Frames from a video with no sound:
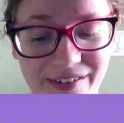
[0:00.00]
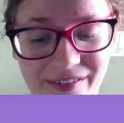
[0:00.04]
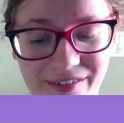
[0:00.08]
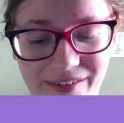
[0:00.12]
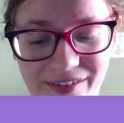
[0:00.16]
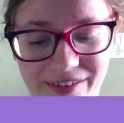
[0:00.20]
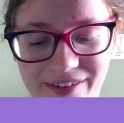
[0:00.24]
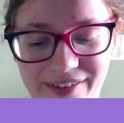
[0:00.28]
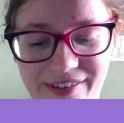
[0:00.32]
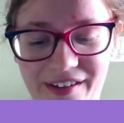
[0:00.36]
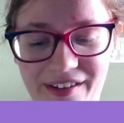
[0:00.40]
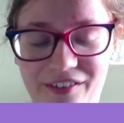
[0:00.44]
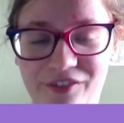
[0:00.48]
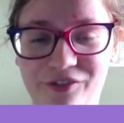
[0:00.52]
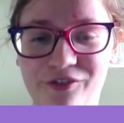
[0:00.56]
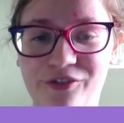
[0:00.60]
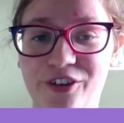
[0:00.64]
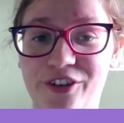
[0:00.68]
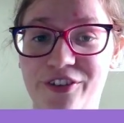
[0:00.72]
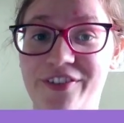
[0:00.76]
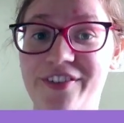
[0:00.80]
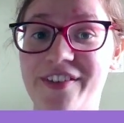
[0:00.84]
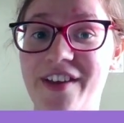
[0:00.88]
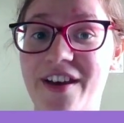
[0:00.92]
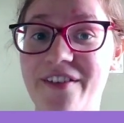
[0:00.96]

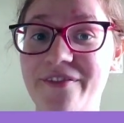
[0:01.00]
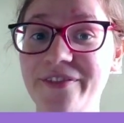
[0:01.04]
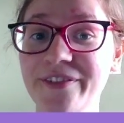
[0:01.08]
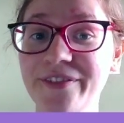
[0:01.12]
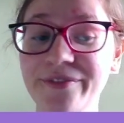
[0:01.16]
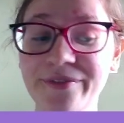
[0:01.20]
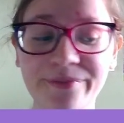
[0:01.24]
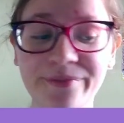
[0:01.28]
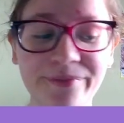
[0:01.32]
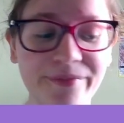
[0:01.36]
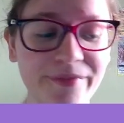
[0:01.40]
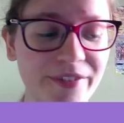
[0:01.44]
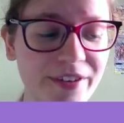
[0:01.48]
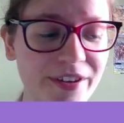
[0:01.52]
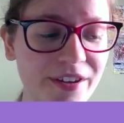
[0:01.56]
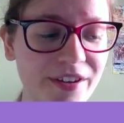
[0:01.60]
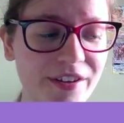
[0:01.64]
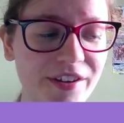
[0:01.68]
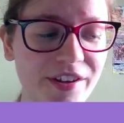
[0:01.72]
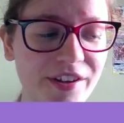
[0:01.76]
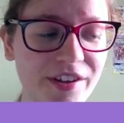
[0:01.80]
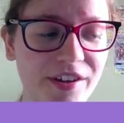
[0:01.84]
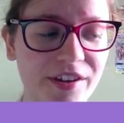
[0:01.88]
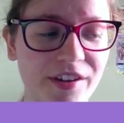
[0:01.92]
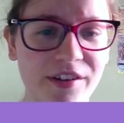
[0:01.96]
6'7".
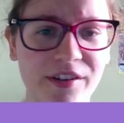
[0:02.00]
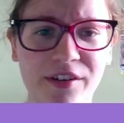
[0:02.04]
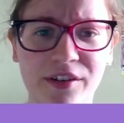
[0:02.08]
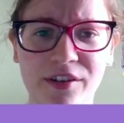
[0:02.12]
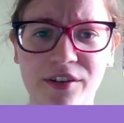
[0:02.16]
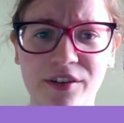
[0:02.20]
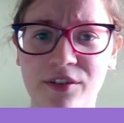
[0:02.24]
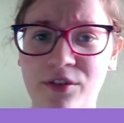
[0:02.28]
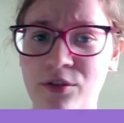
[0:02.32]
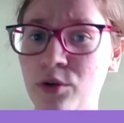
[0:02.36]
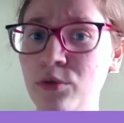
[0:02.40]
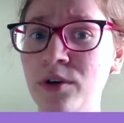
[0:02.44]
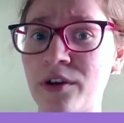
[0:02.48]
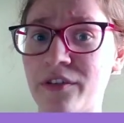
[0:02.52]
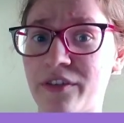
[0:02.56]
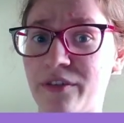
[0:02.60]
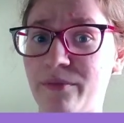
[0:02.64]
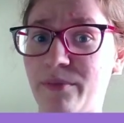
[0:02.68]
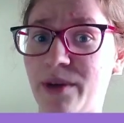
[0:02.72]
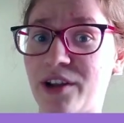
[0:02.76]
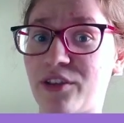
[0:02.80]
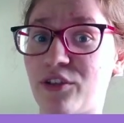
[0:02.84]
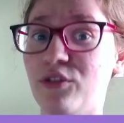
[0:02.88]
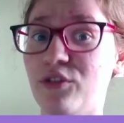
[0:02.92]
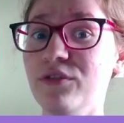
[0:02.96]
It's taller than
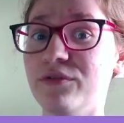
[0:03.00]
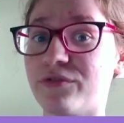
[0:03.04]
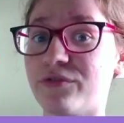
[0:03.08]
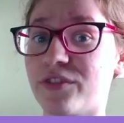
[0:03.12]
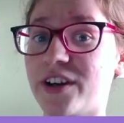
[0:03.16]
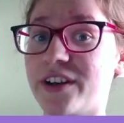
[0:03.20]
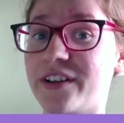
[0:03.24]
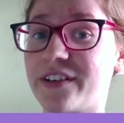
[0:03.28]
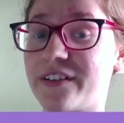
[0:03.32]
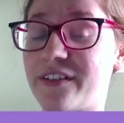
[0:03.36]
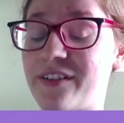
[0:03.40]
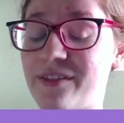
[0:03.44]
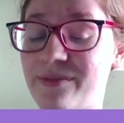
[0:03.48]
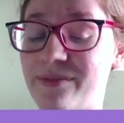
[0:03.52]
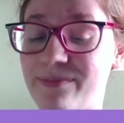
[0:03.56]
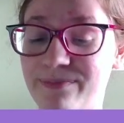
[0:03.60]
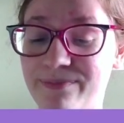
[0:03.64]
my tall friends.